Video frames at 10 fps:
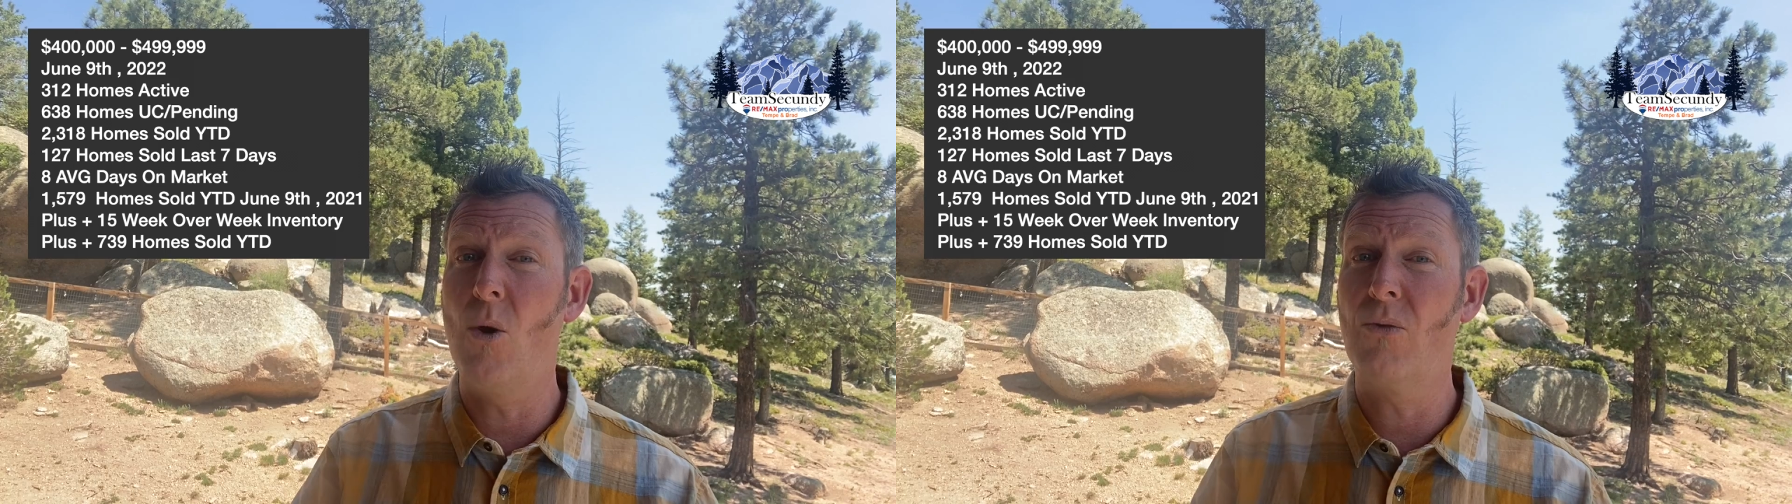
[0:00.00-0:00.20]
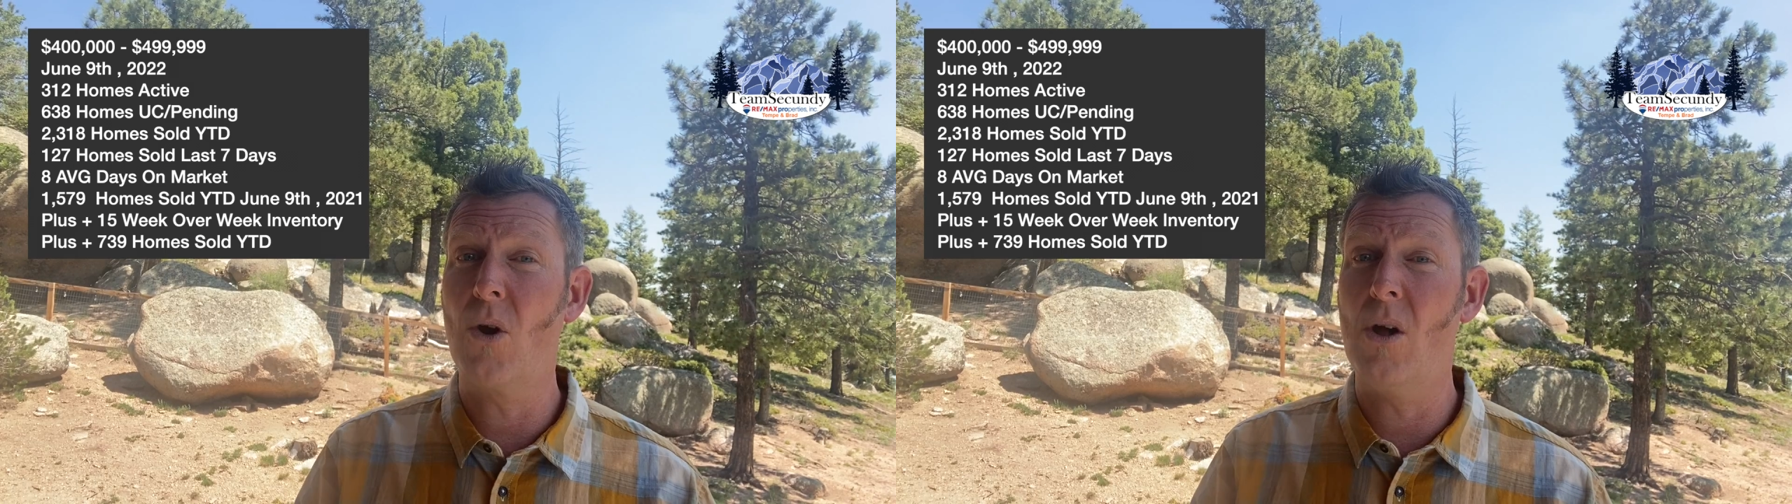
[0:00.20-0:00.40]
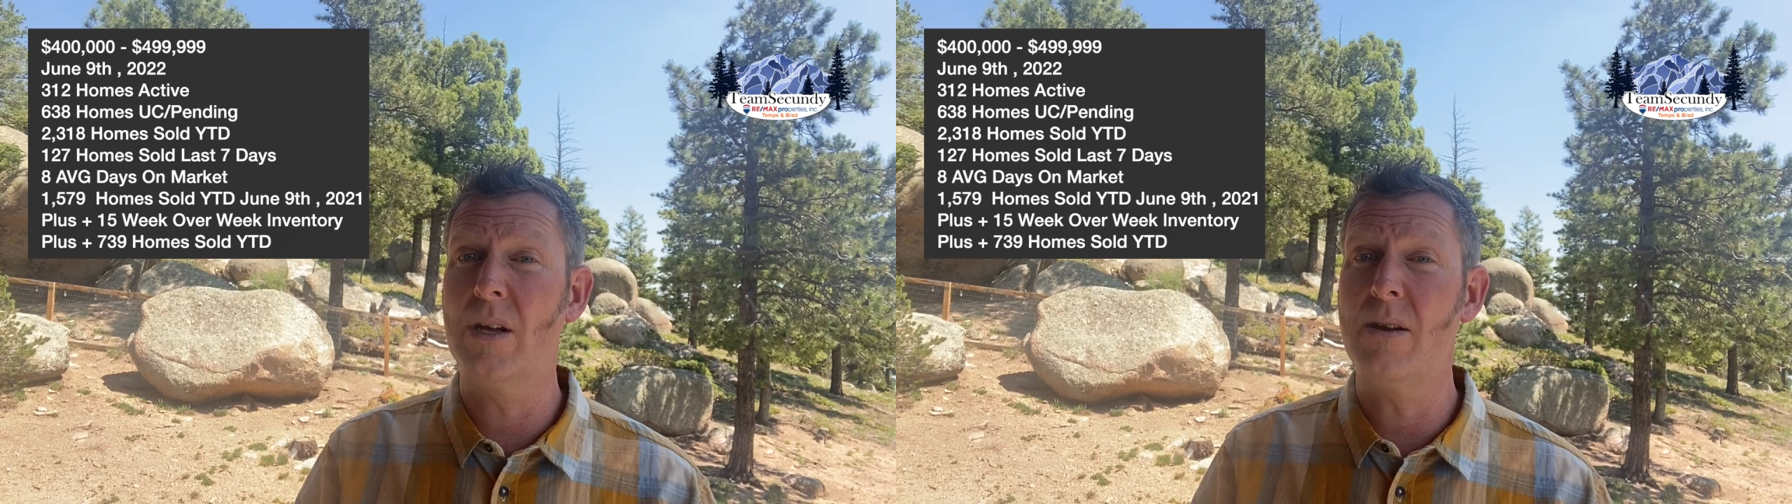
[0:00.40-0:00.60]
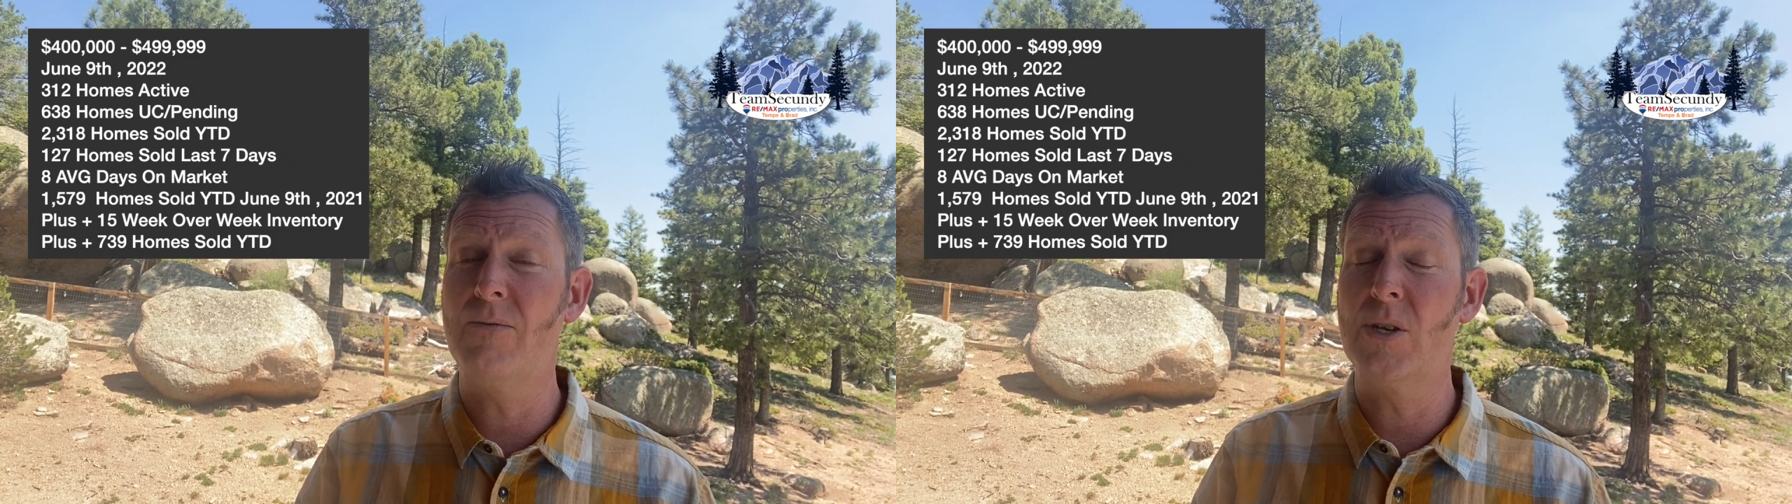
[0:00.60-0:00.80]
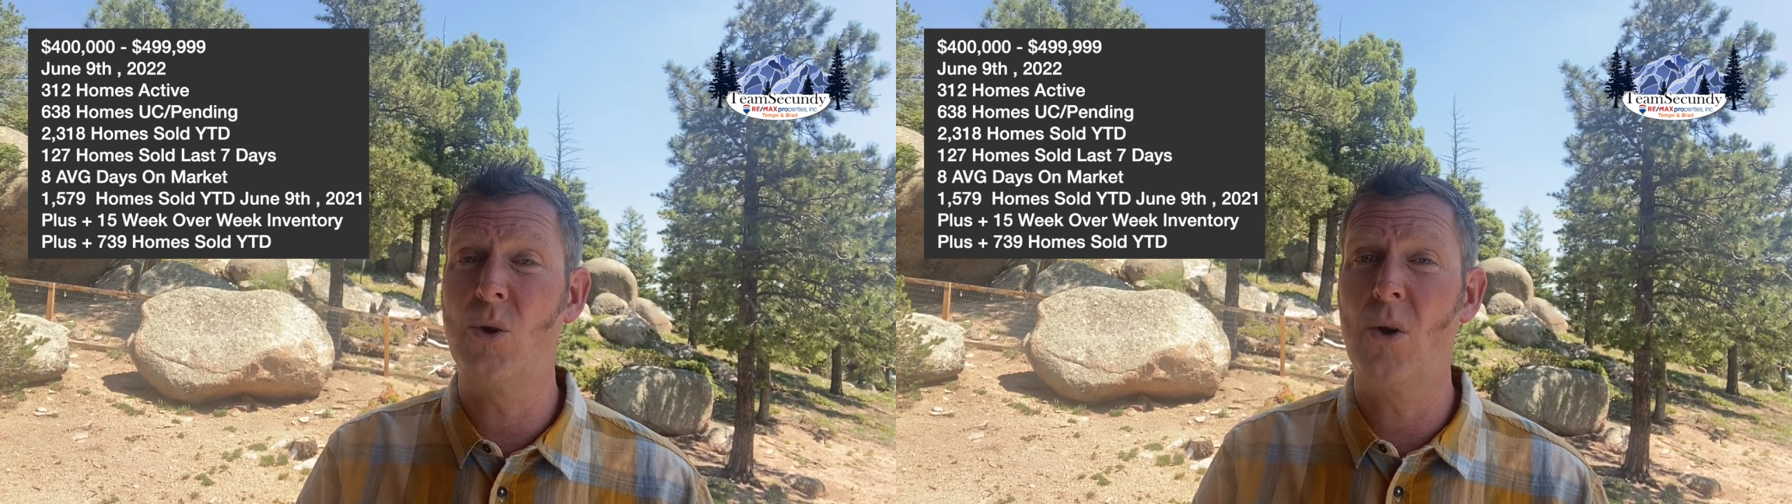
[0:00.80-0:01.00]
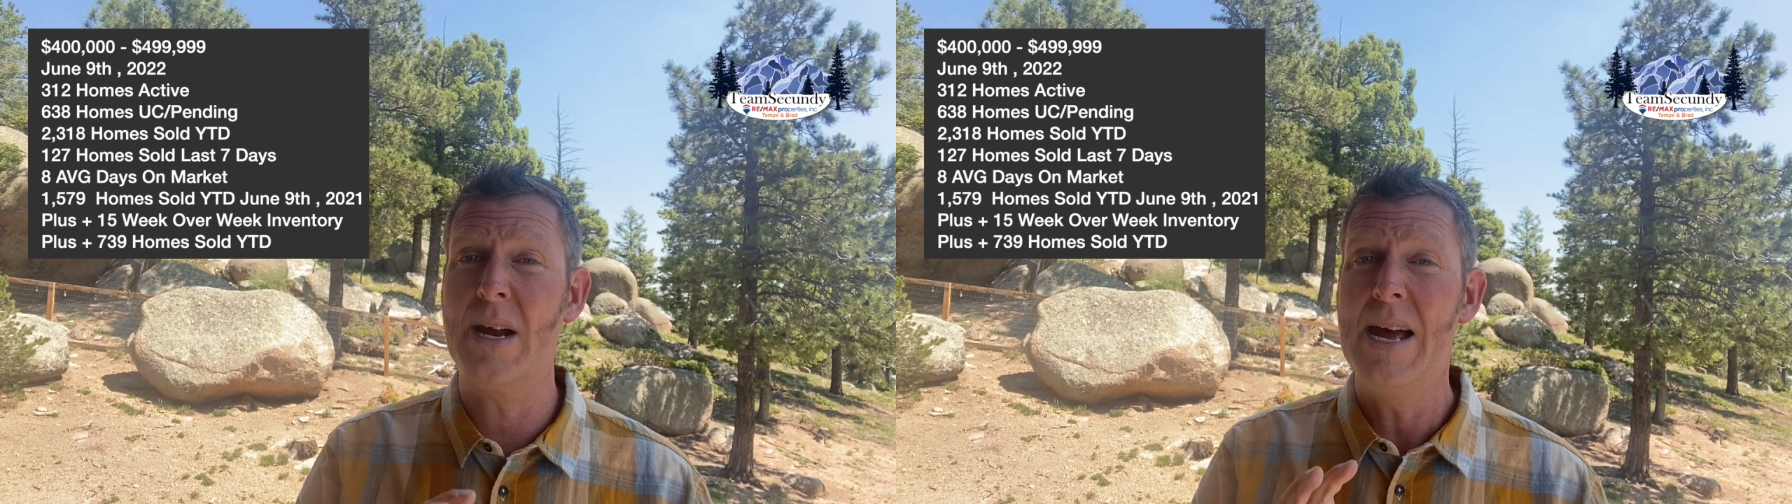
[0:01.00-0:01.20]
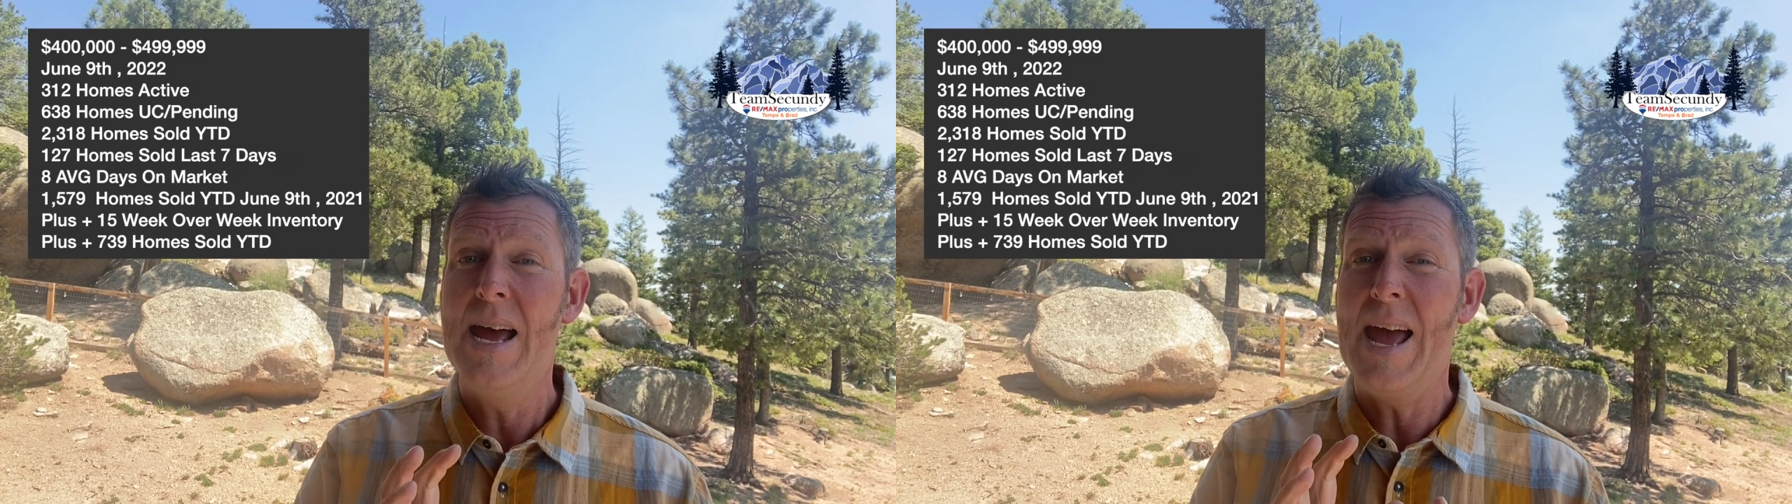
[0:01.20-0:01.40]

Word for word: overall in inventory,